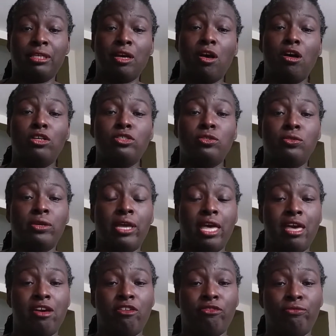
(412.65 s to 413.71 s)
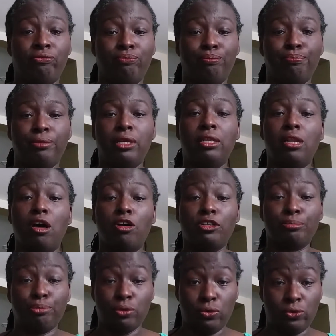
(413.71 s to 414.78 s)
cause you to have
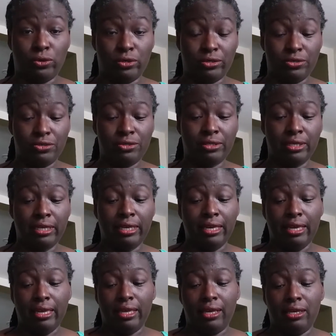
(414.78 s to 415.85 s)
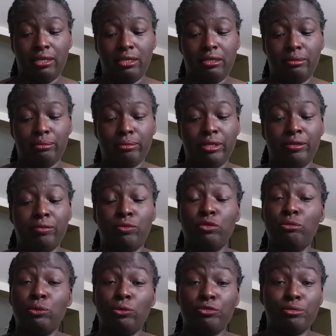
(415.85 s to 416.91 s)
clogged pores. It
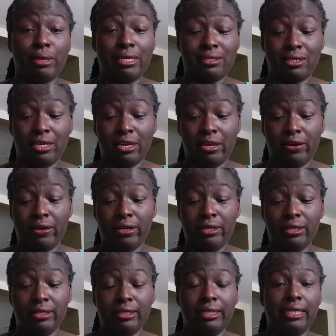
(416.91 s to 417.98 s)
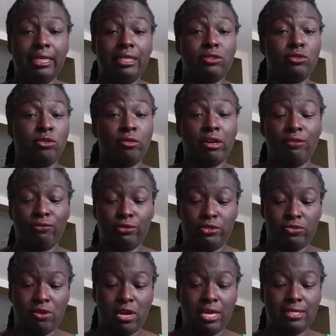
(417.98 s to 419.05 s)
removes mascara. It's great for
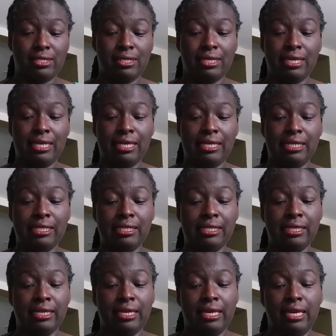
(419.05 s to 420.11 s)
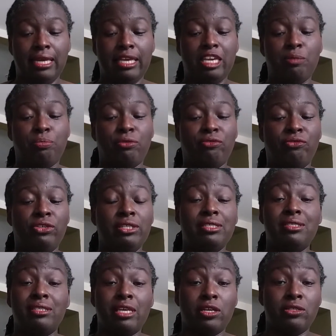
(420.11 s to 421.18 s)
dry skin. It prevents
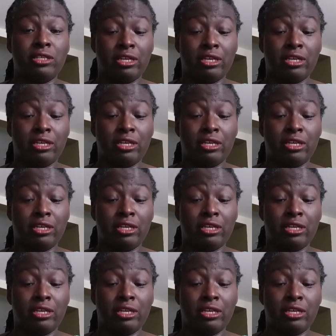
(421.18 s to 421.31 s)
cell